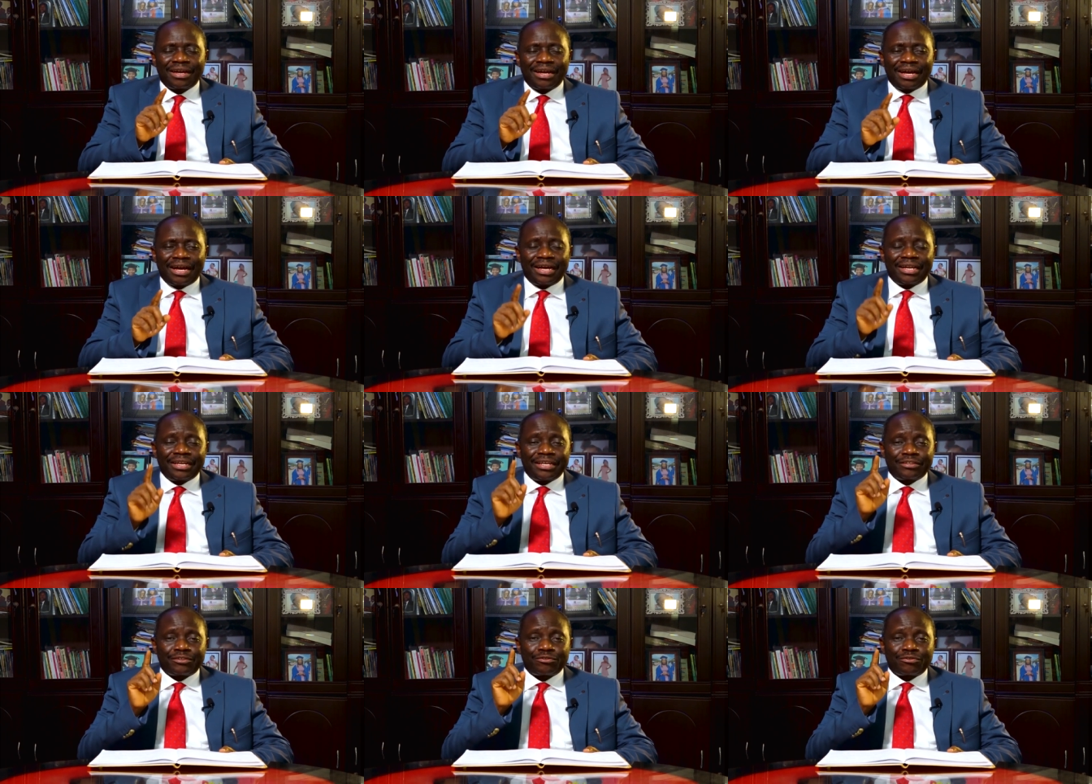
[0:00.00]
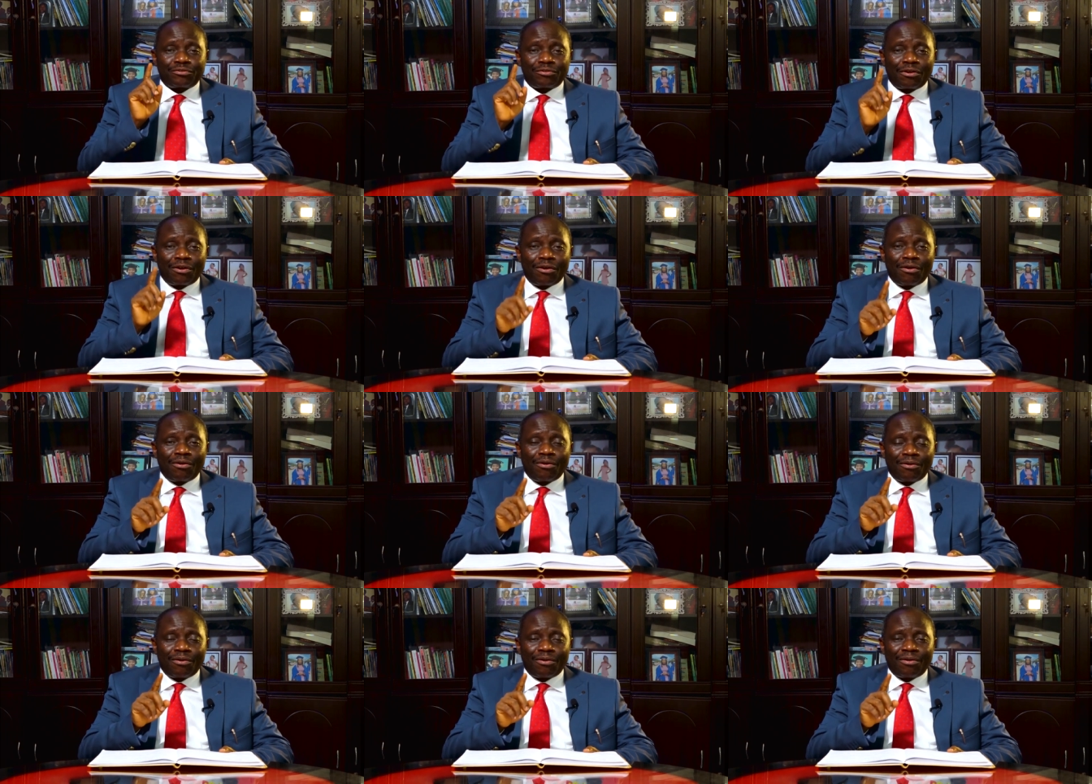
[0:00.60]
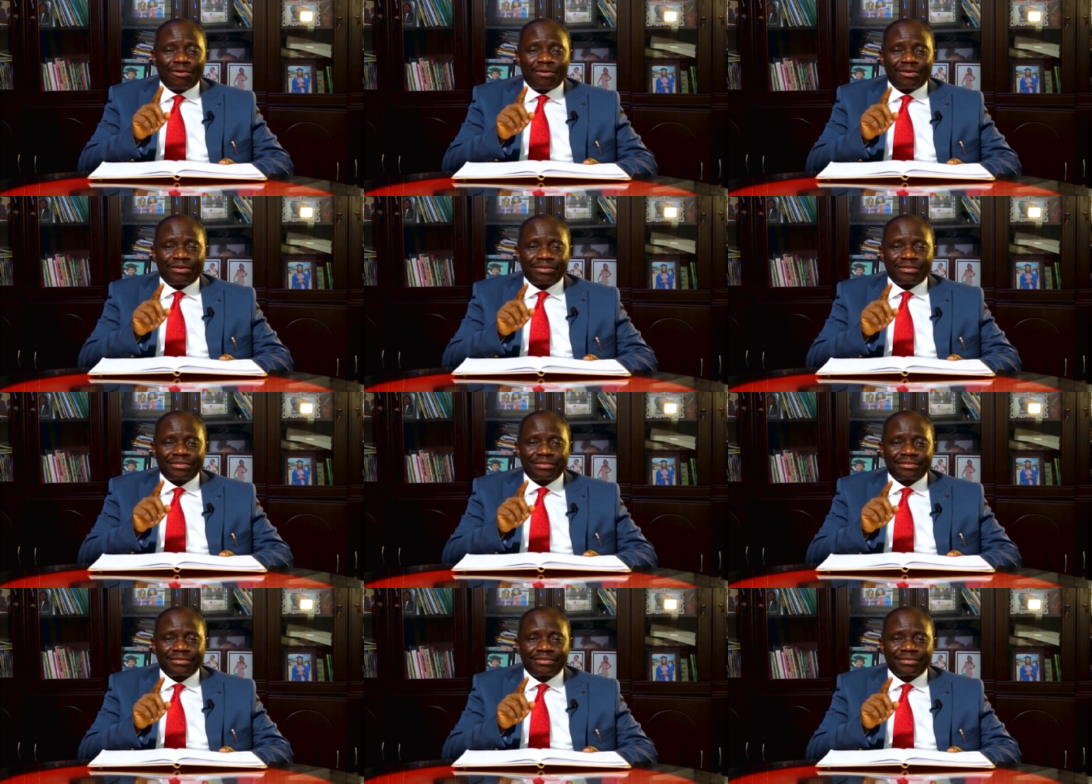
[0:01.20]
And his
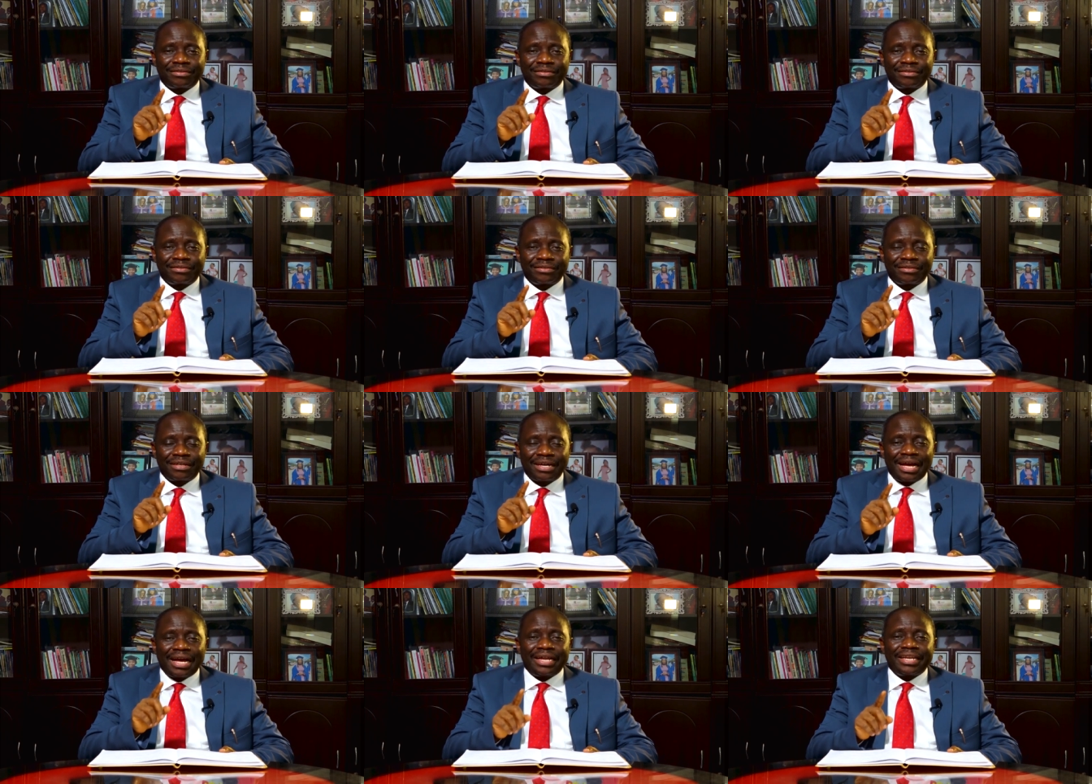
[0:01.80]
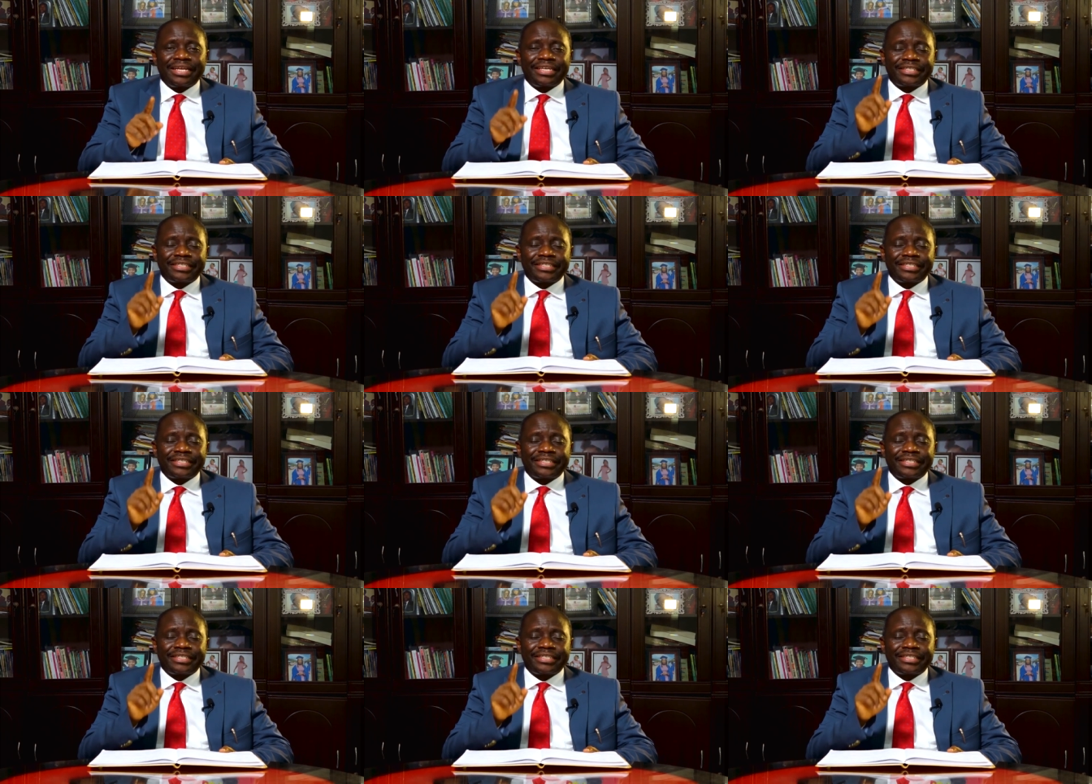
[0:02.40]
rod and